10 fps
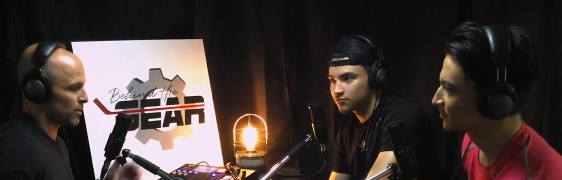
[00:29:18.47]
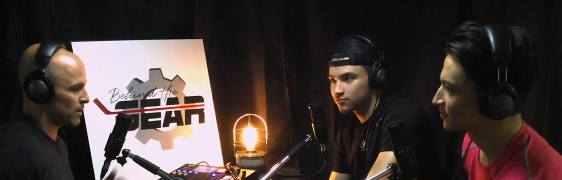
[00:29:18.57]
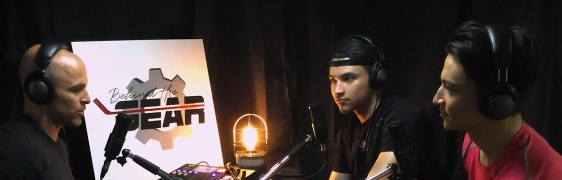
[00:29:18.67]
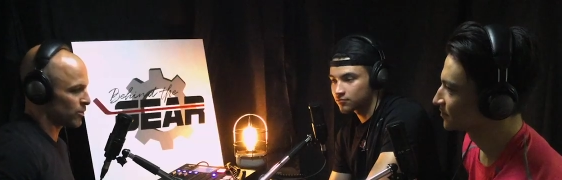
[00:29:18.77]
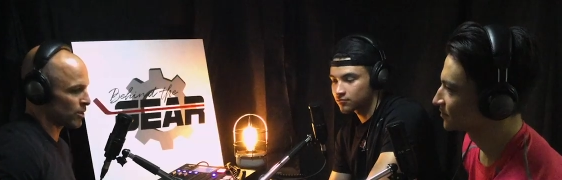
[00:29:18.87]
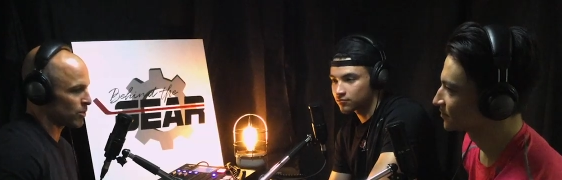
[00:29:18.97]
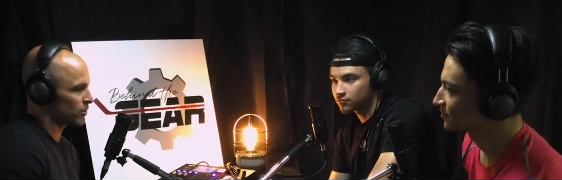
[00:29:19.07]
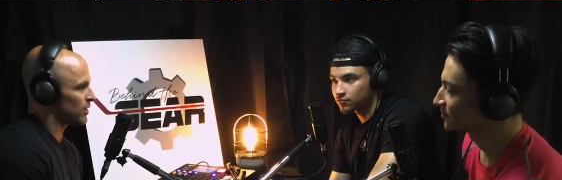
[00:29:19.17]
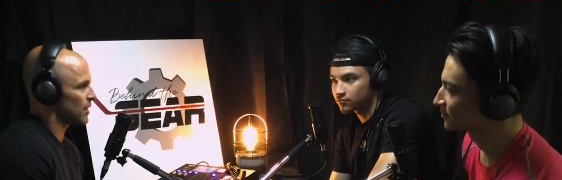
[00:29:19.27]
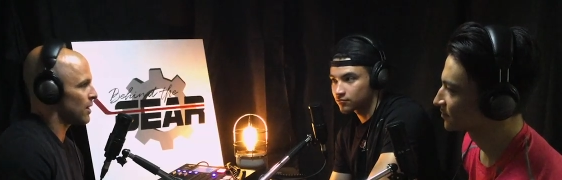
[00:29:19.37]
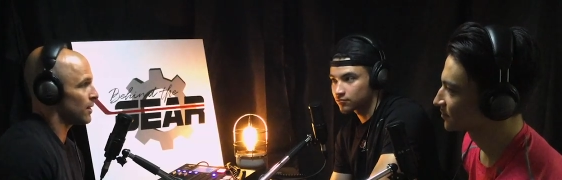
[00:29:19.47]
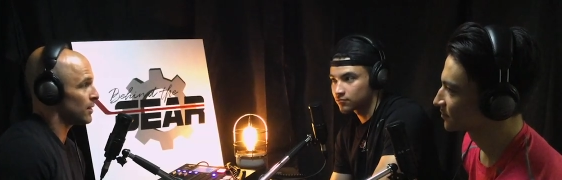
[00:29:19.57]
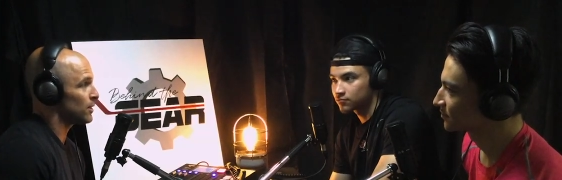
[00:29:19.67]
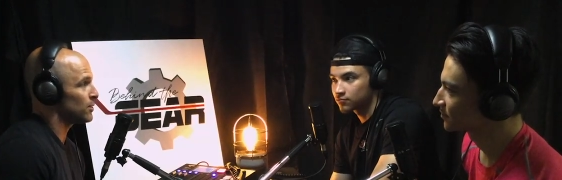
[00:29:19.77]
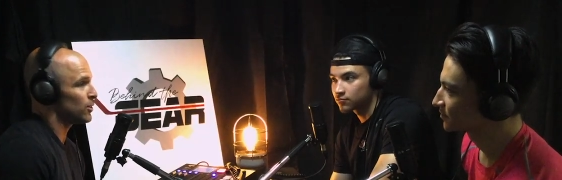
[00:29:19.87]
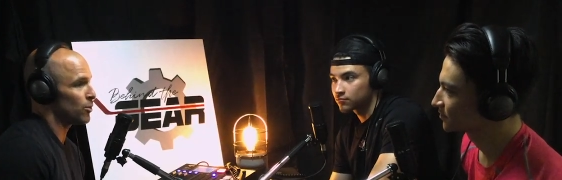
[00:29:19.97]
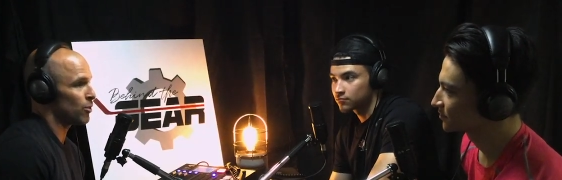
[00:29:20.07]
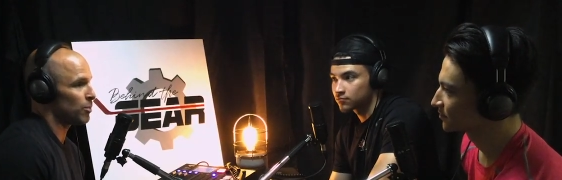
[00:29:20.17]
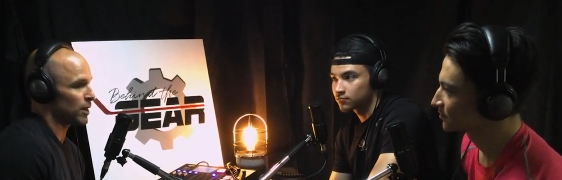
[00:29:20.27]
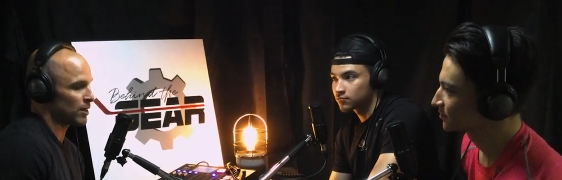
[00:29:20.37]
Speaker 1: or whatever. So I go to sit down. I literally know
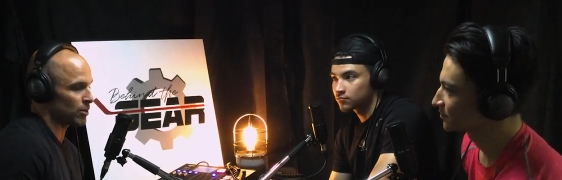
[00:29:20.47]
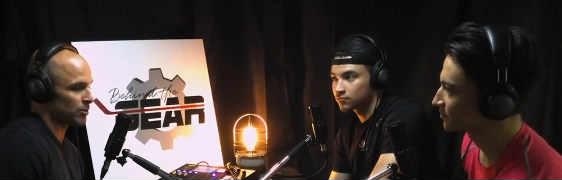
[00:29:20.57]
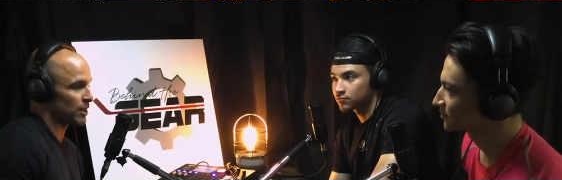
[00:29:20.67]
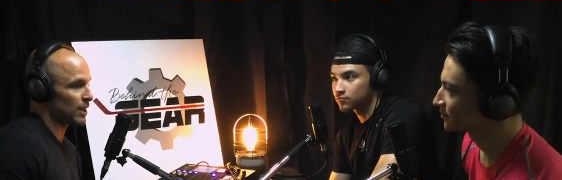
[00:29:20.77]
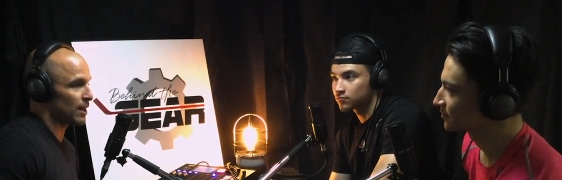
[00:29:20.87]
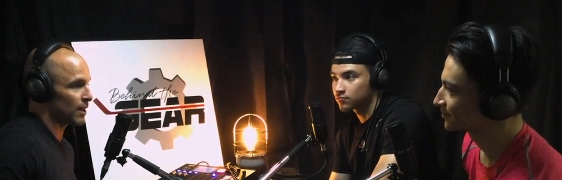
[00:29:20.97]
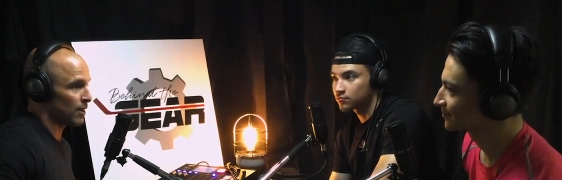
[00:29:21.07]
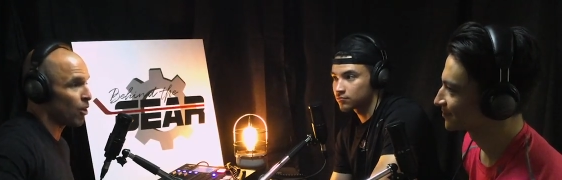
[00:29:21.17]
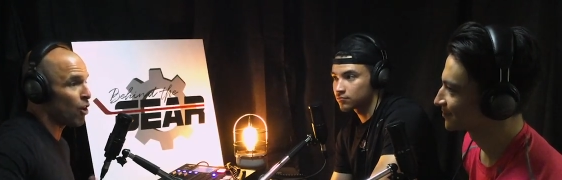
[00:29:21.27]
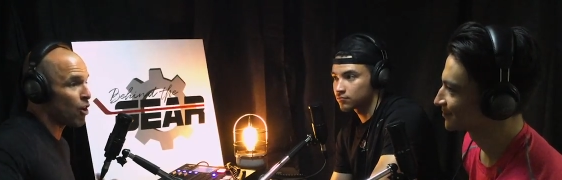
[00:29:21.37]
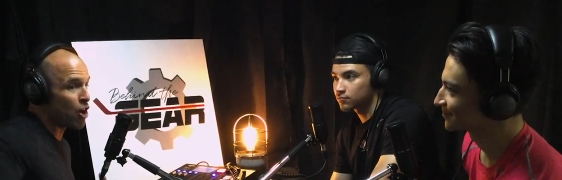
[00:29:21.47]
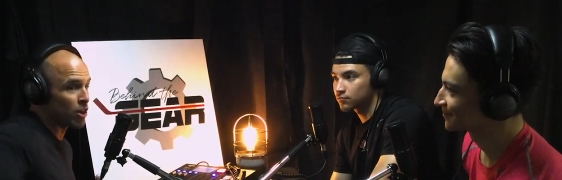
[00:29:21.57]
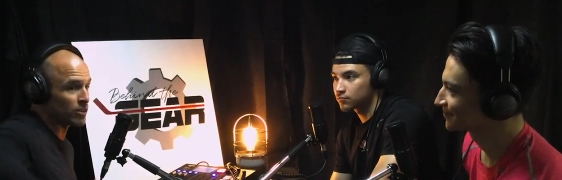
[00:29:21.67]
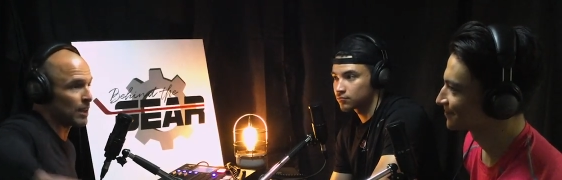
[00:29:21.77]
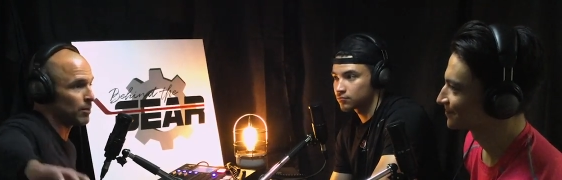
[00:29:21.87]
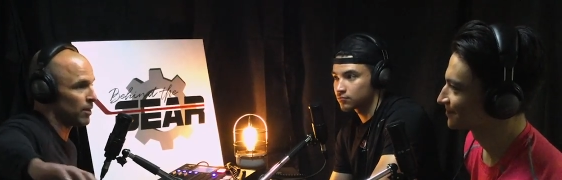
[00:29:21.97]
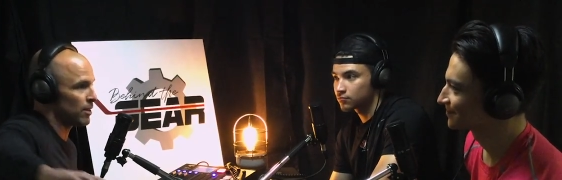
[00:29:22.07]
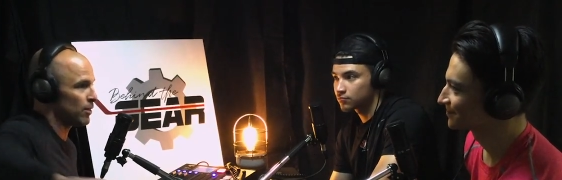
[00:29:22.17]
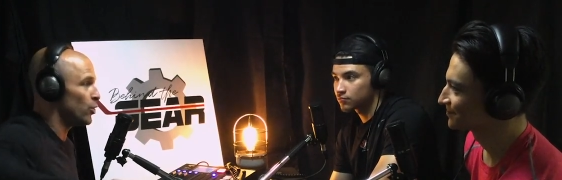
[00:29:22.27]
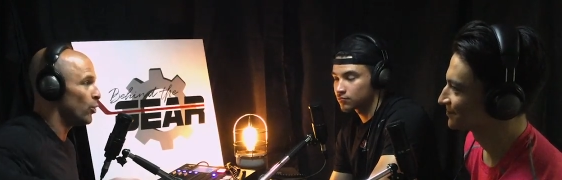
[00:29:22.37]
nobody. So I'm sitting at a long
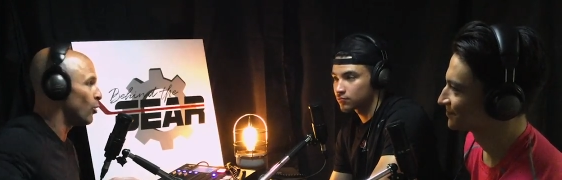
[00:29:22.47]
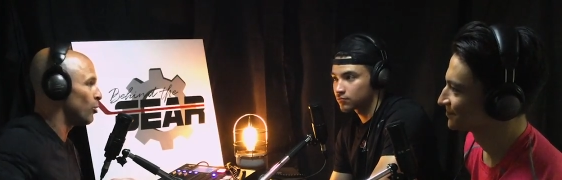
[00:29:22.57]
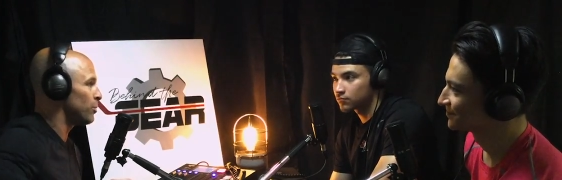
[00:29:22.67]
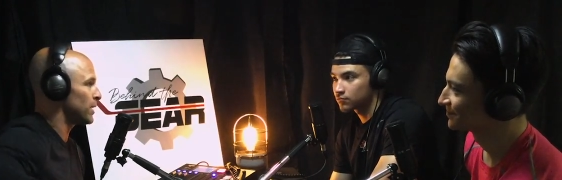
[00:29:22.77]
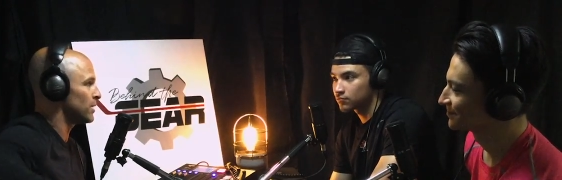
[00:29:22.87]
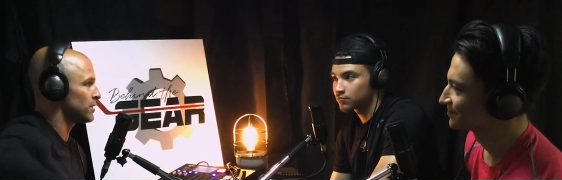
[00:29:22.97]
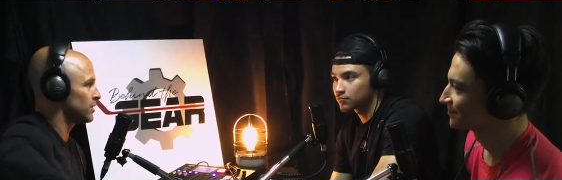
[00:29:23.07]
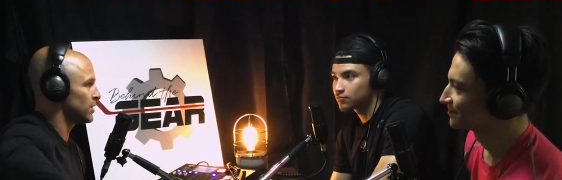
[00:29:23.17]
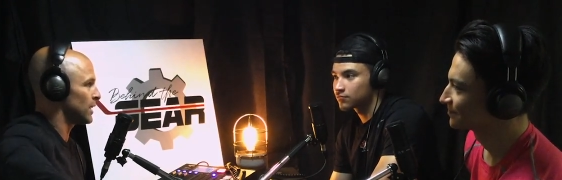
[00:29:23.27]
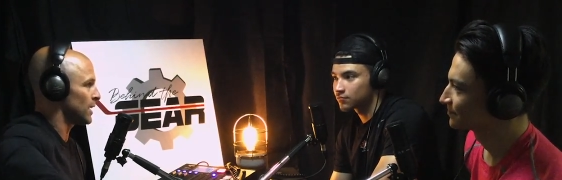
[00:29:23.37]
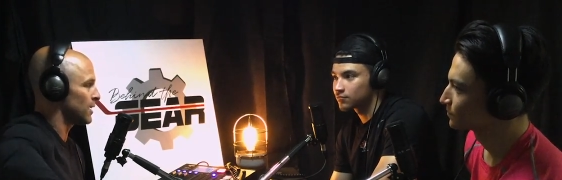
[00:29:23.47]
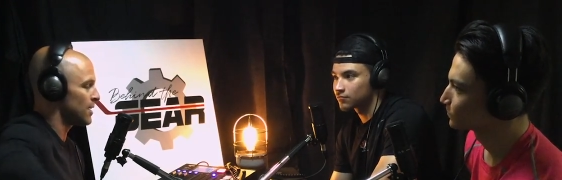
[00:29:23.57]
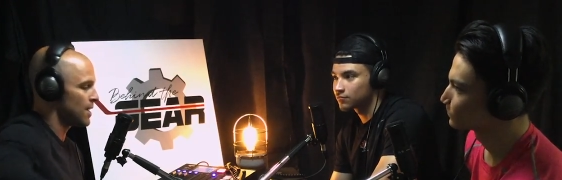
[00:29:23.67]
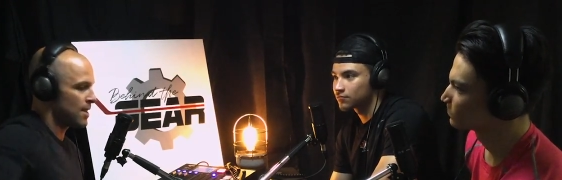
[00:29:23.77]
table. Nobody else is sitting there.